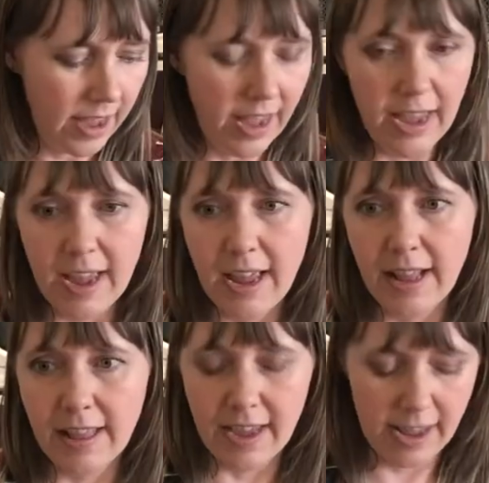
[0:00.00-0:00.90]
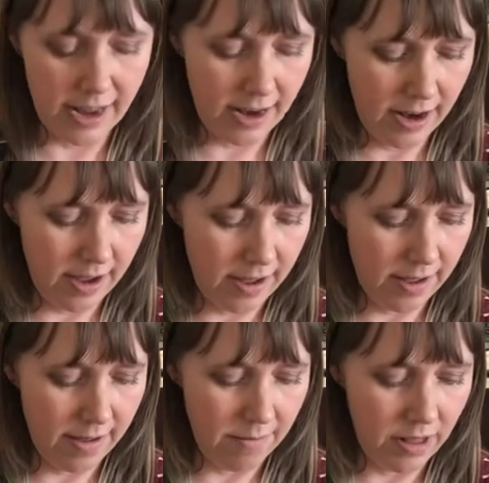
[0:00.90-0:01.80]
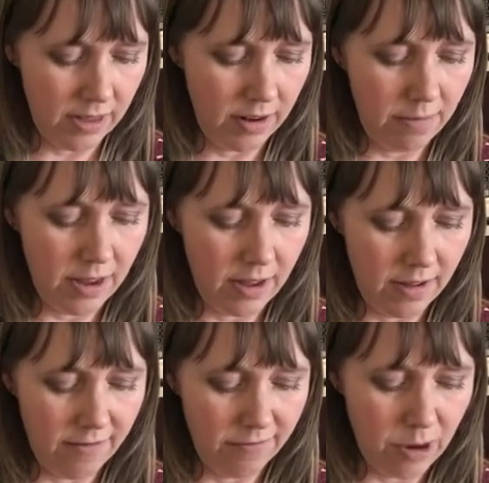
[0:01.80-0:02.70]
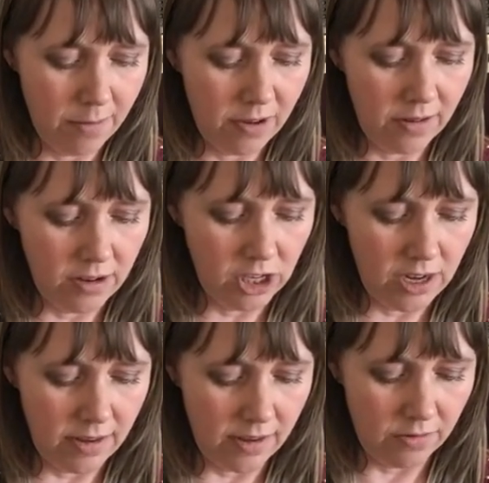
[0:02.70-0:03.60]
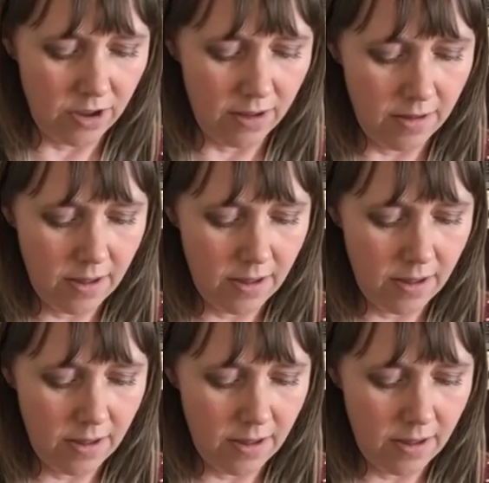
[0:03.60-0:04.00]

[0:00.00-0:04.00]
And then a little bit of Parmesan cheese as well.